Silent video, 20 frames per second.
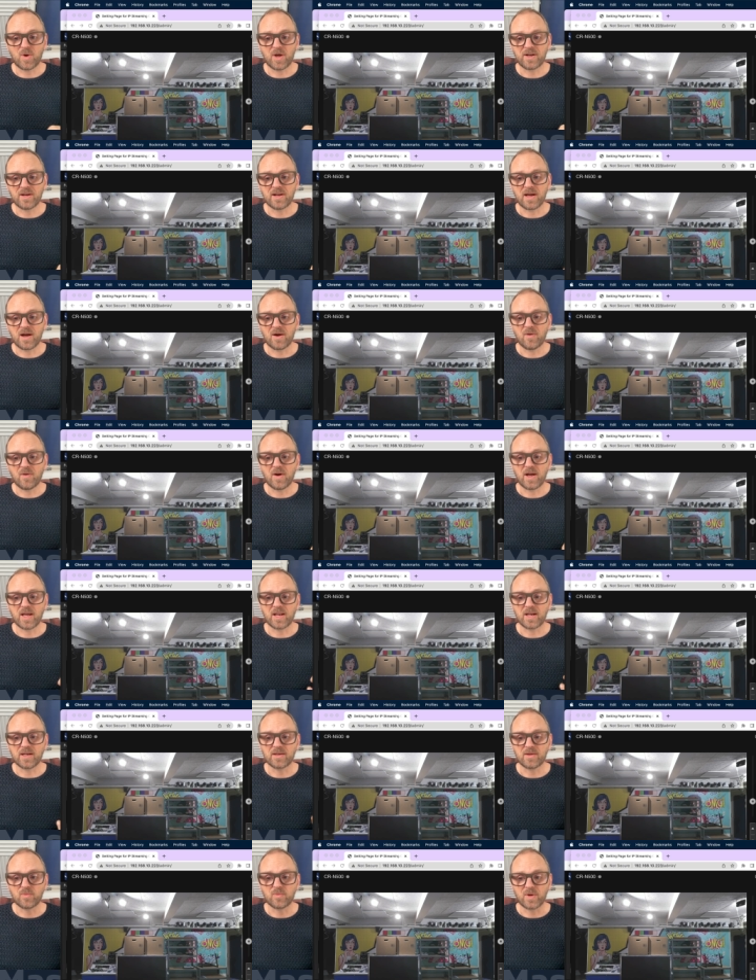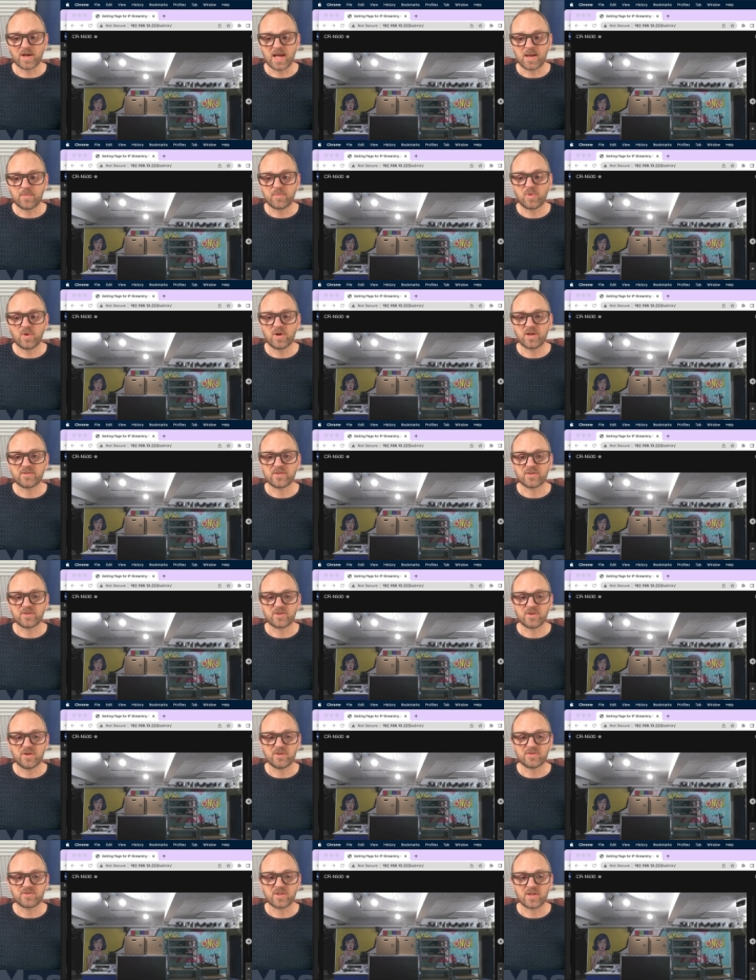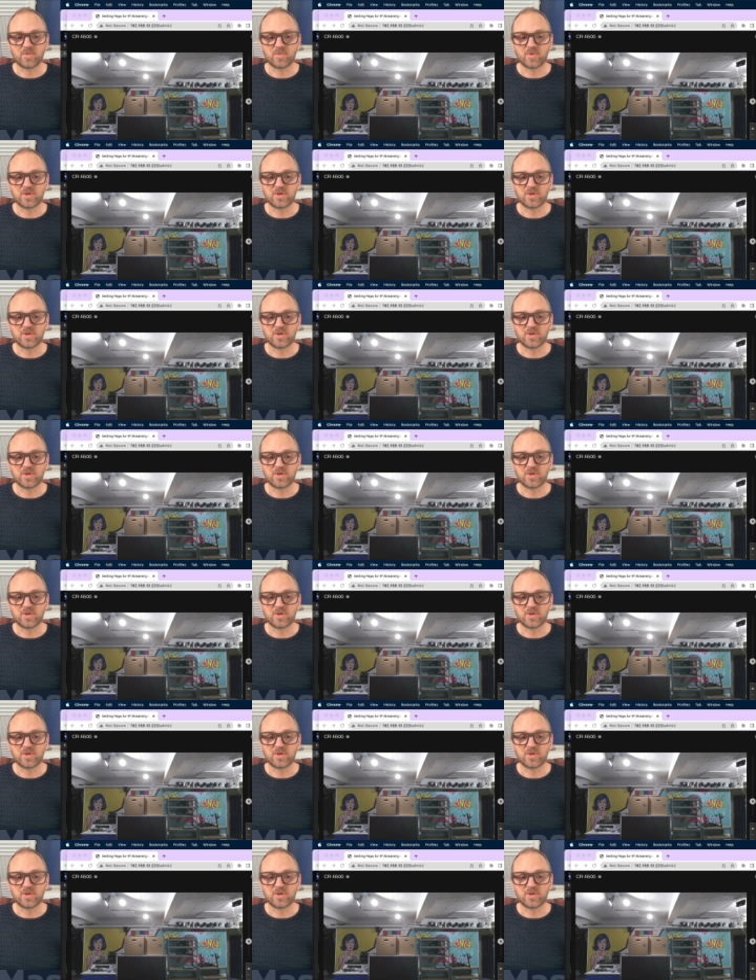one now, and when I'm pulling the joystick,